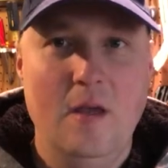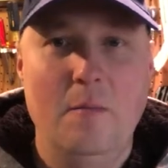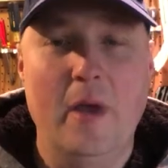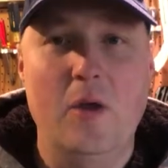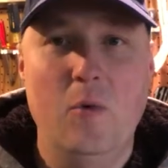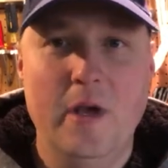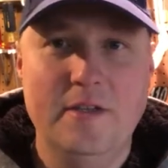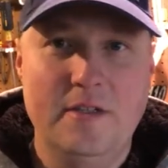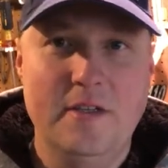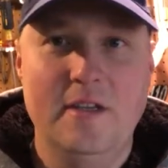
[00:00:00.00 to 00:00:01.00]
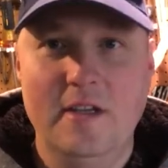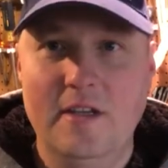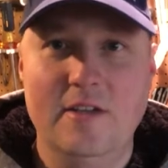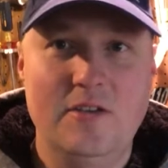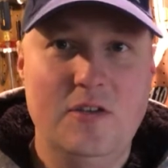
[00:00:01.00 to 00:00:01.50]
My quest
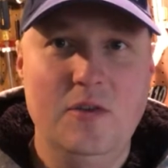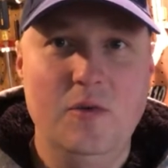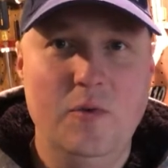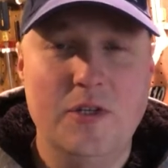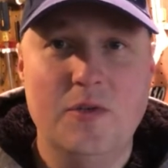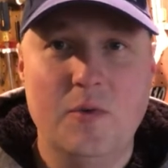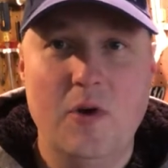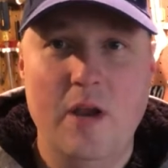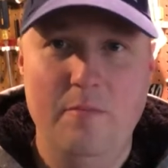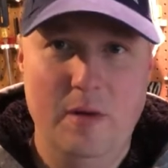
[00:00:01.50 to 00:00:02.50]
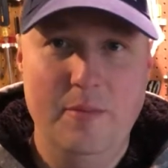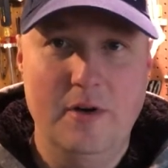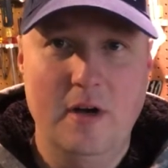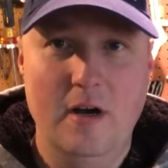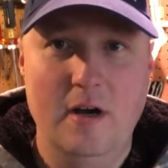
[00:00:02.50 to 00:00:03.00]
is to restore a bumper
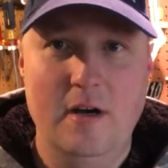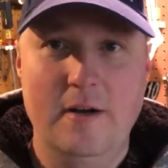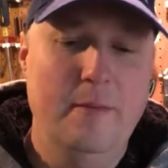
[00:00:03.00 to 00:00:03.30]
car.